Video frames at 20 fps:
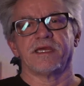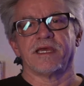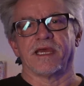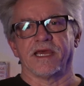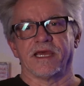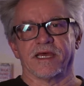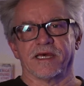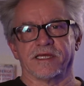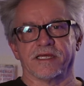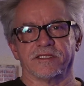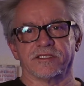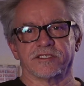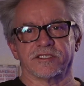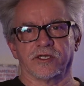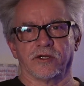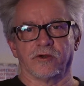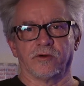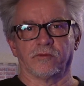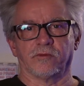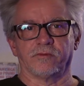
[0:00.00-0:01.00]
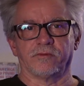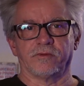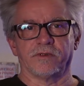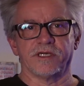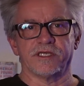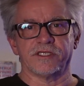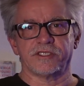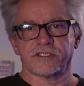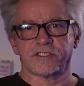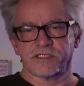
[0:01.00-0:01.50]
And so
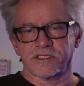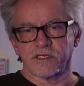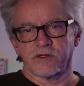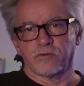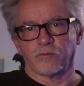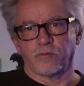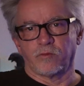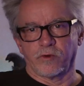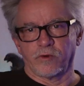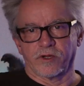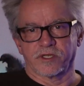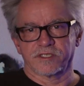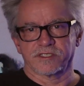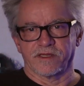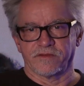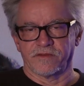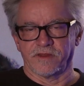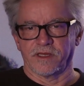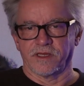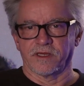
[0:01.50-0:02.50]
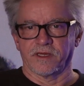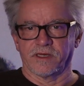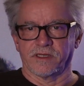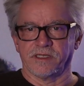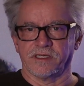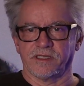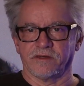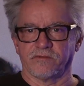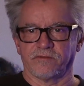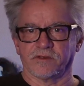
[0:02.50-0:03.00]
it still works, I think, on a
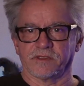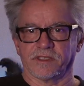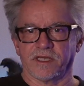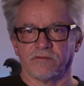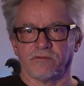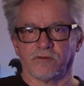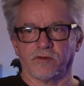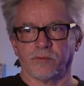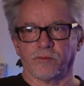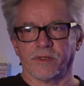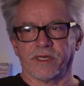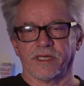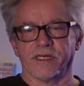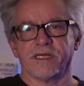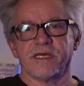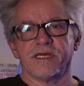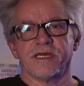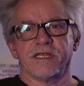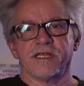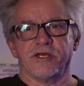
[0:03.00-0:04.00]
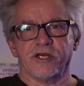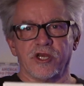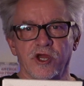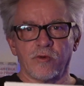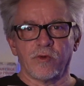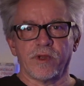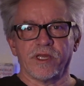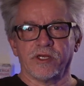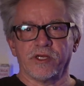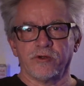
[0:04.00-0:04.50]
different level, but
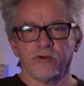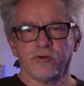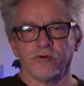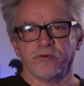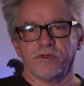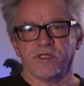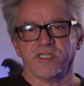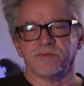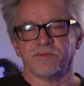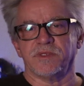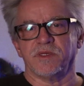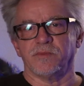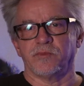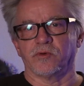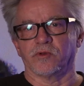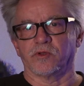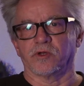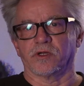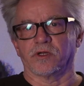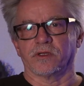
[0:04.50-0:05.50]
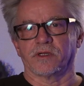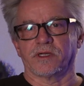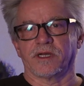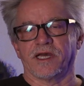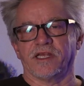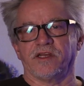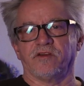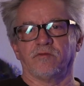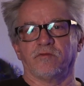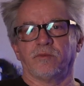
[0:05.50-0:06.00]
knowing who these people are
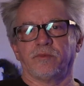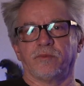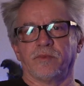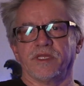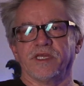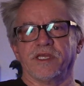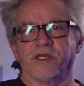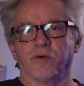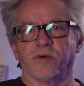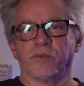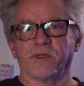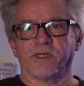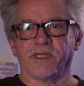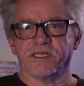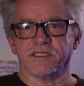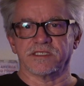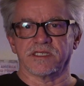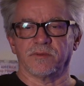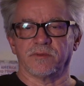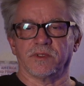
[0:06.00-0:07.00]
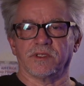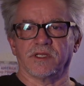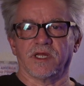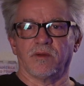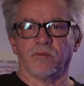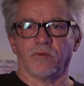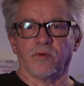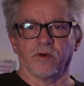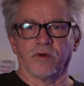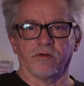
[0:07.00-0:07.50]
kind of, you know, plays up a
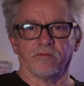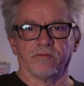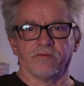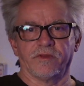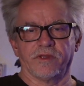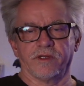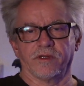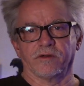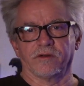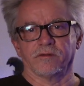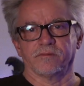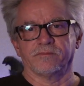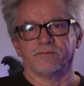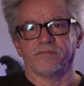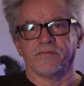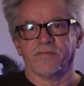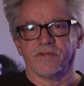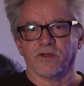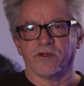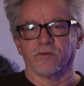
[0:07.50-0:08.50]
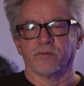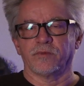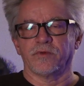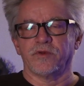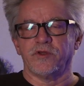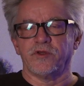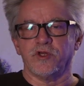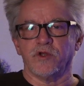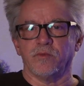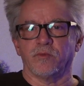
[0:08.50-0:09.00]
lot more of their
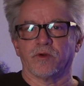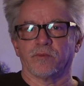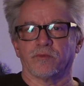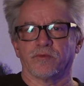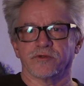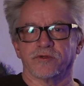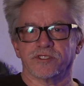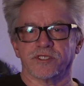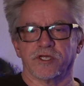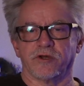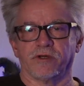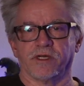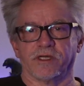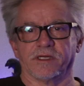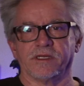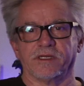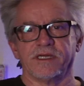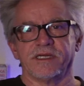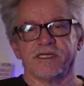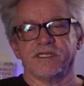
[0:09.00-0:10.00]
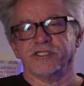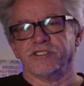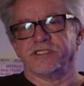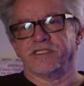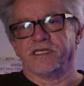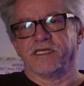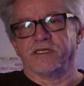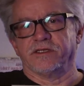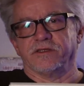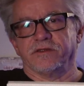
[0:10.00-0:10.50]
humor and persona.
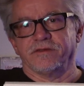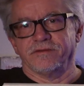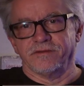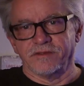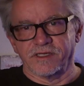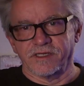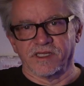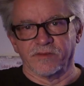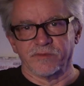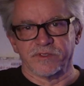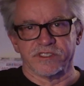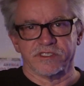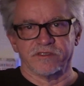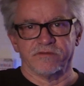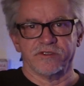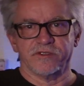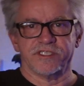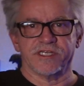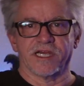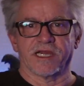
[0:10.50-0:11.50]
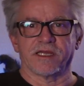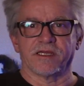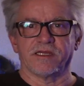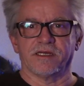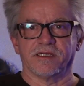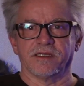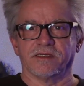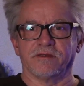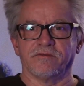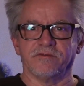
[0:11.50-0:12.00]
Seeing glimpses of
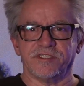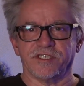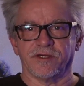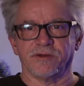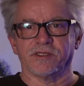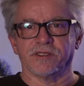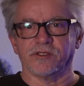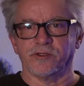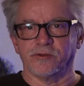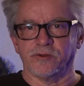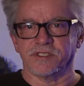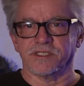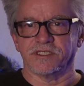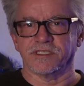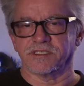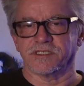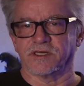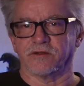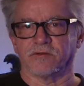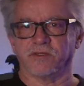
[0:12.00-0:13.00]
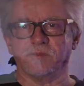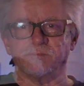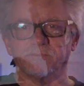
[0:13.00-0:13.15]
Jerry Lewis, etc.